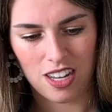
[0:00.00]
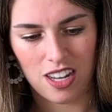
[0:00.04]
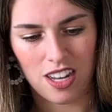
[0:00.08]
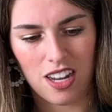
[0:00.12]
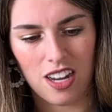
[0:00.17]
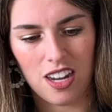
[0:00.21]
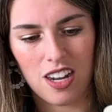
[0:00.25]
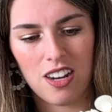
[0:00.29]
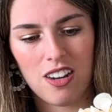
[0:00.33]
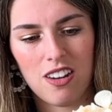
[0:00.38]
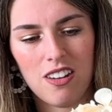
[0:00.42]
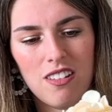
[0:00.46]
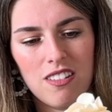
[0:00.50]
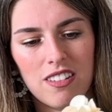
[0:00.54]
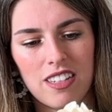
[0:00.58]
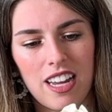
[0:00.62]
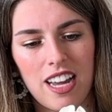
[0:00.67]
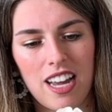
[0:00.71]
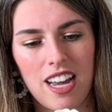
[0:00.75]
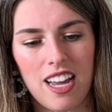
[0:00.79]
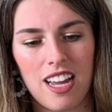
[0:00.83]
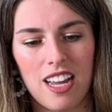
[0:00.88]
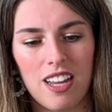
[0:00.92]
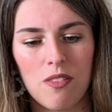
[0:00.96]

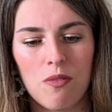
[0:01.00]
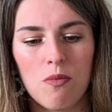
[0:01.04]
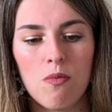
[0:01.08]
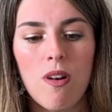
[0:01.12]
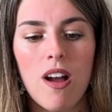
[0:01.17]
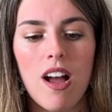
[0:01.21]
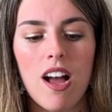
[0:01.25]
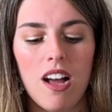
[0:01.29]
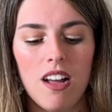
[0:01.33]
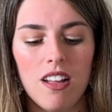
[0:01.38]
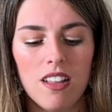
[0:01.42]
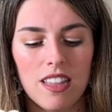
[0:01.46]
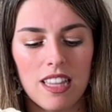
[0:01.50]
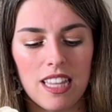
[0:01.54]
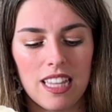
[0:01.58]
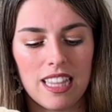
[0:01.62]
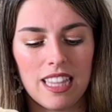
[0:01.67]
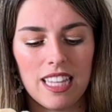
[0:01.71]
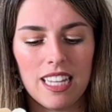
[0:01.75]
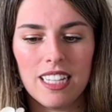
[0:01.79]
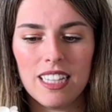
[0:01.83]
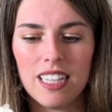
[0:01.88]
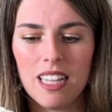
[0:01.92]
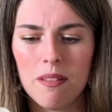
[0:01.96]
Okay, well, the
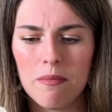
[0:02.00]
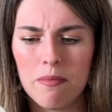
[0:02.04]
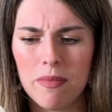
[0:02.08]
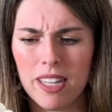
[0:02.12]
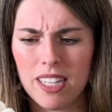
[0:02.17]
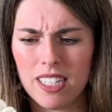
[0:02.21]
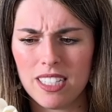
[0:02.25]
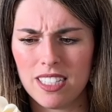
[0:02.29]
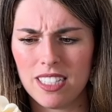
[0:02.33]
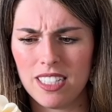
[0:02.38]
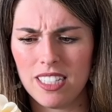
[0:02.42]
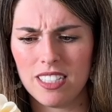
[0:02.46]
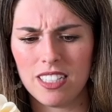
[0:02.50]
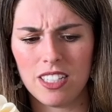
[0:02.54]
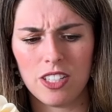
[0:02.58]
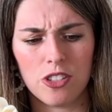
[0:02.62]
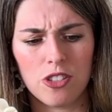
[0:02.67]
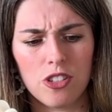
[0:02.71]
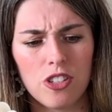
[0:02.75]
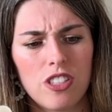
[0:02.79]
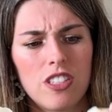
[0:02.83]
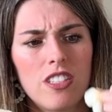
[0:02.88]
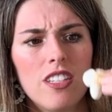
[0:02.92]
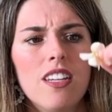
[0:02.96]
thing that makes these
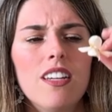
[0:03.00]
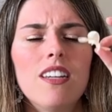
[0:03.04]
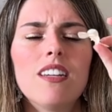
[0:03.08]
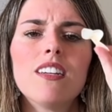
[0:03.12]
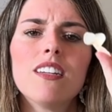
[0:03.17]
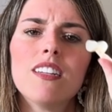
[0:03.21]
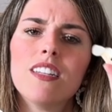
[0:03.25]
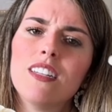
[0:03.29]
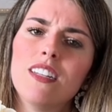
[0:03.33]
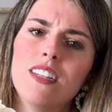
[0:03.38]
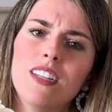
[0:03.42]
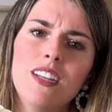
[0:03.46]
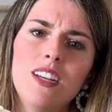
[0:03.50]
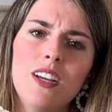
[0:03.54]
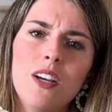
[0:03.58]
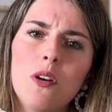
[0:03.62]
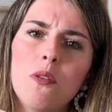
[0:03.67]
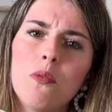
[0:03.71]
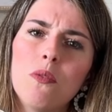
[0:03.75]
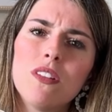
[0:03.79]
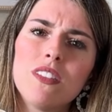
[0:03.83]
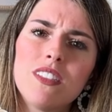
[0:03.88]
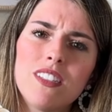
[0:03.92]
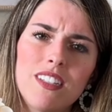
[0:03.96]
interesting,
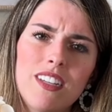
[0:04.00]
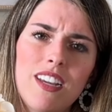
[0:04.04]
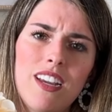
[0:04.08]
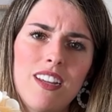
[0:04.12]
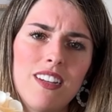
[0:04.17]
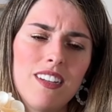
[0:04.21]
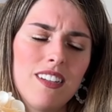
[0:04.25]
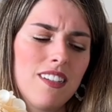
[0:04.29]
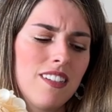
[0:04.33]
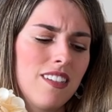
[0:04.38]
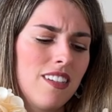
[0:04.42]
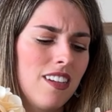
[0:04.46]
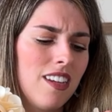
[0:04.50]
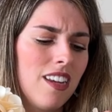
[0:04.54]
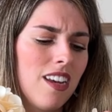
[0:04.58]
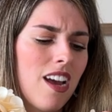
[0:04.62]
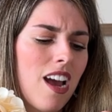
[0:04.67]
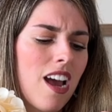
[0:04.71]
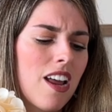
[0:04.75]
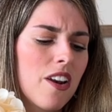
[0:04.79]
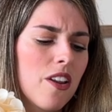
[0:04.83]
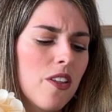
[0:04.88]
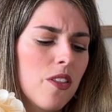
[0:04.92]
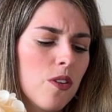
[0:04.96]
once again,
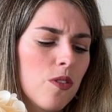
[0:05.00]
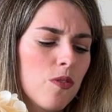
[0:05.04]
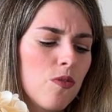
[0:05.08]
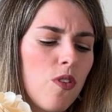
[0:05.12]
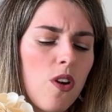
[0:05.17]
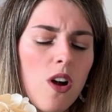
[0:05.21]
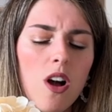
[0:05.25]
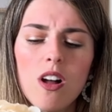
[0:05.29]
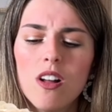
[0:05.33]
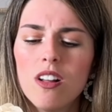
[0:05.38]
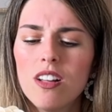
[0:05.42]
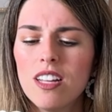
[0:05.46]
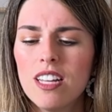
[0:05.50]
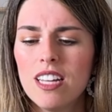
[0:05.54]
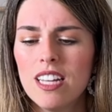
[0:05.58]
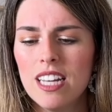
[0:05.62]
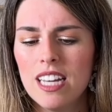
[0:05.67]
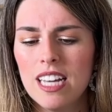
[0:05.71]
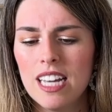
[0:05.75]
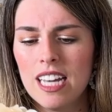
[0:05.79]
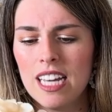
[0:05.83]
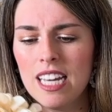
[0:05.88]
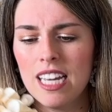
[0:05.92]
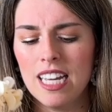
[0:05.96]
another fall.
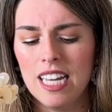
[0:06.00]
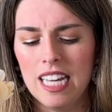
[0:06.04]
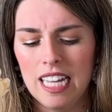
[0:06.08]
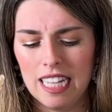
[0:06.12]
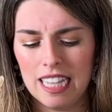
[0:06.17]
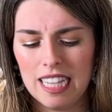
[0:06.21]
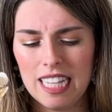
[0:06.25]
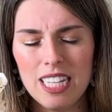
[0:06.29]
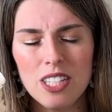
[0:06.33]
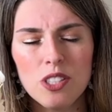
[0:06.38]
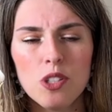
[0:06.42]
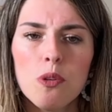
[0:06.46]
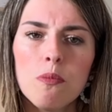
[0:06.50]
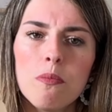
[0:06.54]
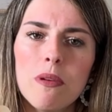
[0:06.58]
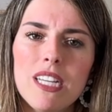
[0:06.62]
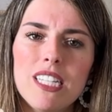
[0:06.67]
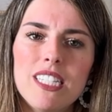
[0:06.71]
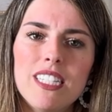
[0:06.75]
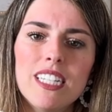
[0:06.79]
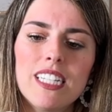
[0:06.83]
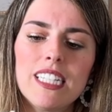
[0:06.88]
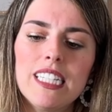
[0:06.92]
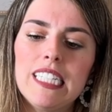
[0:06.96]
These are
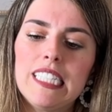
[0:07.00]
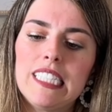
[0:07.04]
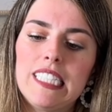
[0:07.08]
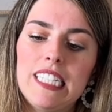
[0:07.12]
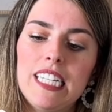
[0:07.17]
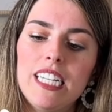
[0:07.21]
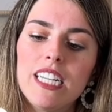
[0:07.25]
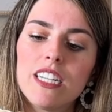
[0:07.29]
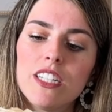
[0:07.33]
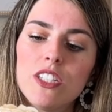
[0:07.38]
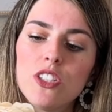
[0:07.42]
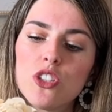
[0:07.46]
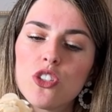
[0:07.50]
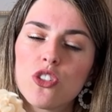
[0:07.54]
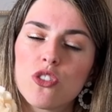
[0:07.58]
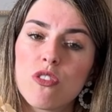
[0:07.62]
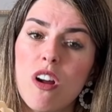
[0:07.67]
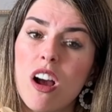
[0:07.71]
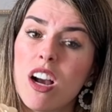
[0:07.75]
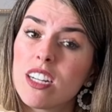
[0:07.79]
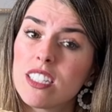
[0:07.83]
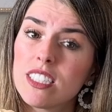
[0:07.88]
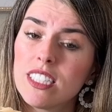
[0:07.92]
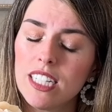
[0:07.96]
basically
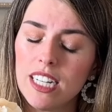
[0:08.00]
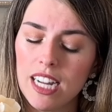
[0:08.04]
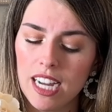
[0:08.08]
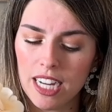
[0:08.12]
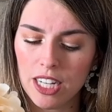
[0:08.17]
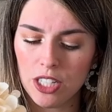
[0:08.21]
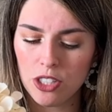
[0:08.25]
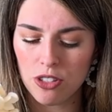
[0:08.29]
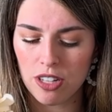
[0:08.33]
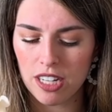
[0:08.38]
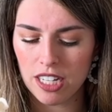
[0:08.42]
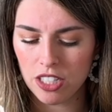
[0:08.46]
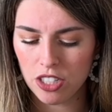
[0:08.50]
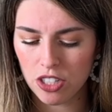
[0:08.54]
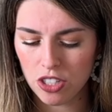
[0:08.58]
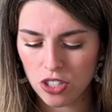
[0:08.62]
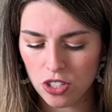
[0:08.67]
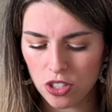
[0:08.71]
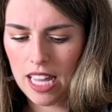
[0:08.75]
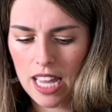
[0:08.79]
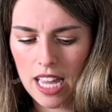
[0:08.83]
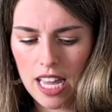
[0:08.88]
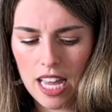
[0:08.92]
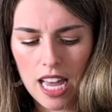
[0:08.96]
deconstructed
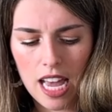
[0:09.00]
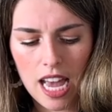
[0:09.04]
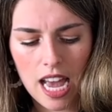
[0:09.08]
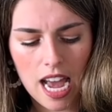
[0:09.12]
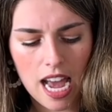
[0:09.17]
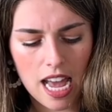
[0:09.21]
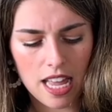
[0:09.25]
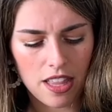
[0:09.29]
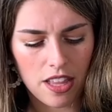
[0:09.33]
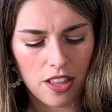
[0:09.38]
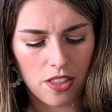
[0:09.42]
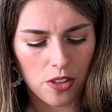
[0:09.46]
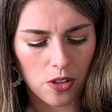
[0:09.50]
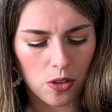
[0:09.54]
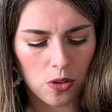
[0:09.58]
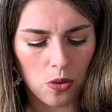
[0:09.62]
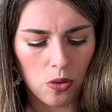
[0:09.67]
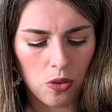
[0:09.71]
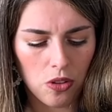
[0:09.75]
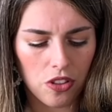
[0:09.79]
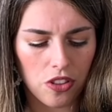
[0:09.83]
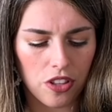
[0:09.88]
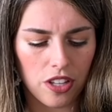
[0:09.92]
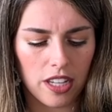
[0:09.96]
hydrangeas. And then the cool
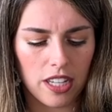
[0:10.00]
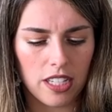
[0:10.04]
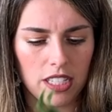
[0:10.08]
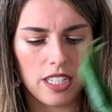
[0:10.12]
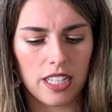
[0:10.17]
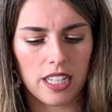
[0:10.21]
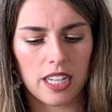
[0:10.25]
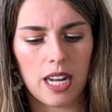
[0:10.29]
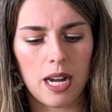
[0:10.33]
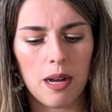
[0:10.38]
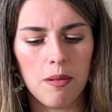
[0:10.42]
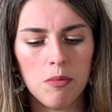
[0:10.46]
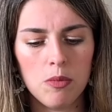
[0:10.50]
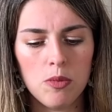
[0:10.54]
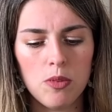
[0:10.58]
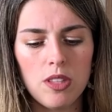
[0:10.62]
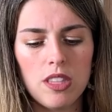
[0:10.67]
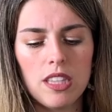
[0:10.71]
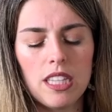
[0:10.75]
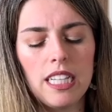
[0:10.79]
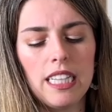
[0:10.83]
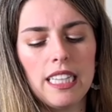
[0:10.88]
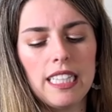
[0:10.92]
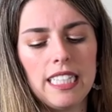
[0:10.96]
thing is it comes with
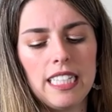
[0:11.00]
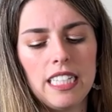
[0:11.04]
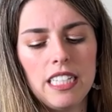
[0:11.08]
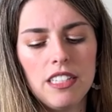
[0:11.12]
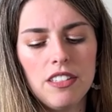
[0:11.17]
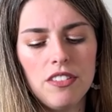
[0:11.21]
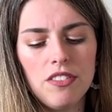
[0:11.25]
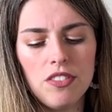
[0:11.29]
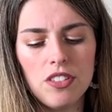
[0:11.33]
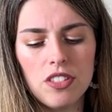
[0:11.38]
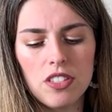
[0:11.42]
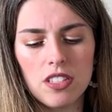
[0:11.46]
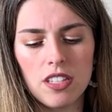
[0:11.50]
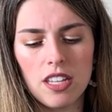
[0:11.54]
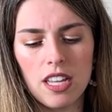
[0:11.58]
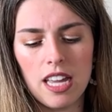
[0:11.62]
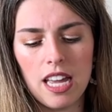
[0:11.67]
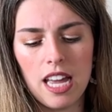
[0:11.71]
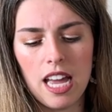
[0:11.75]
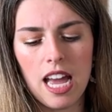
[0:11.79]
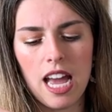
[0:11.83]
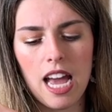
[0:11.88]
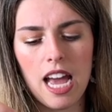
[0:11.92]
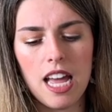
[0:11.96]
the leaves
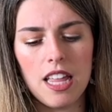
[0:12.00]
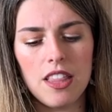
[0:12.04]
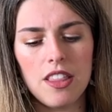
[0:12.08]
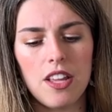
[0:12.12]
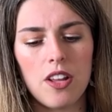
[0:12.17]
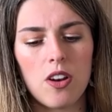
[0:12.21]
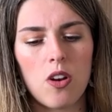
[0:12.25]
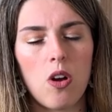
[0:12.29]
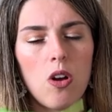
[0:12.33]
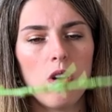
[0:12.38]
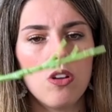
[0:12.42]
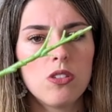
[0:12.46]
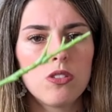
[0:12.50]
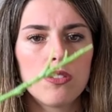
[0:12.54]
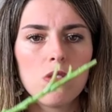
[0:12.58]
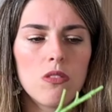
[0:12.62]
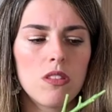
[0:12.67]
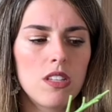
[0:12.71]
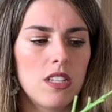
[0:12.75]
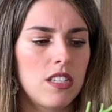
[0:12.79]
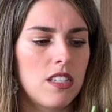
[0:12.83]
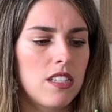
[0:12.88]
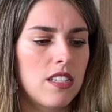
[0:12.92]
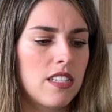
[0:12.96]
and then also
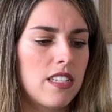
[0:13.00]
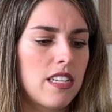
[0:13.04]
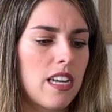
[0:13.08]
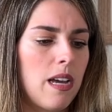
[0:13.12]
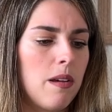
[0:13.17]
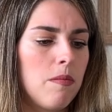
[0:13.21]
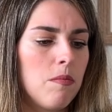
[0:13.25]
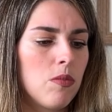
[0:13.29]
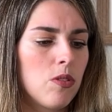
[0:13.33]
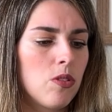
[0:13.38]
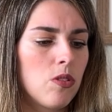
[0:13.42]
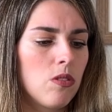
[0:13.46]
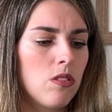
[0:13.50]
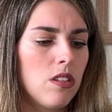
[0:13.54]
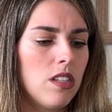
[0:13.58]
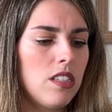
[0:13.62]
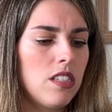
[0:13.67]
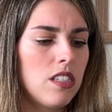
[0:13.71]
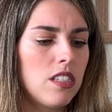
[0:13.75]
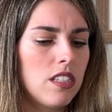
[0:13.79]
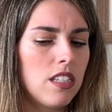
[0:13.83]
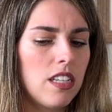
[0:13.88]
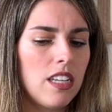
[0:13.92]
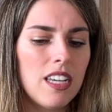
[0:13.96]
the stem. So let's
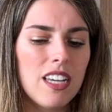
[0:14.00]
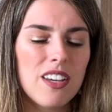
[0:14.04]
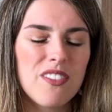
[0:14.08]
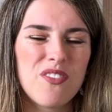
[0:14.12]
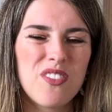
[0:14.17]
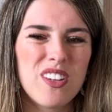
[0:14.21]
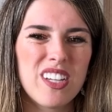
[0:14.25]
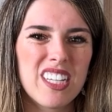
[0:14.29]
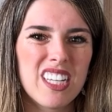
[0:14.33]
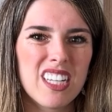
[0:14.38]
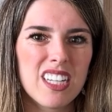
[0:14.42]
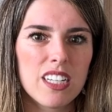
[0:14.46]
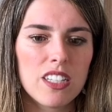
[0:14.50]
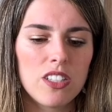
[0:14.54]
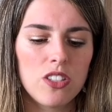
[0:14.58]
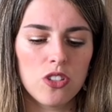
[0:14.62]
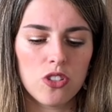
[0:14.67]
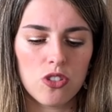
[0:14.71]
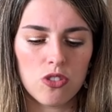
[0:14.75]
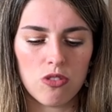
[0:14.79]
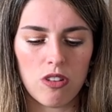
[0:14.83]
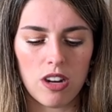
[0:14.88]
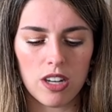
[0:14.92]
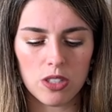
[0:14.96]
see if we can
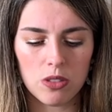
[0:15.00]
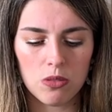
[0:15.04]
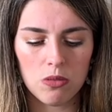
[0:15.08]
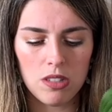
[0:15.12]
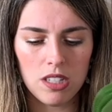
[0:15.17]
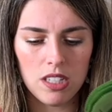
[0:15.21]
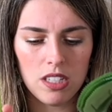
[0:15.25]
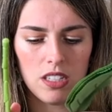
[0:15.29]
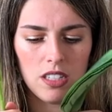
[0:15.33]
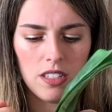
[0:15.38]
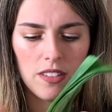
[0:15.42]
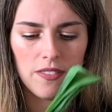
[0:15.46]
construct one.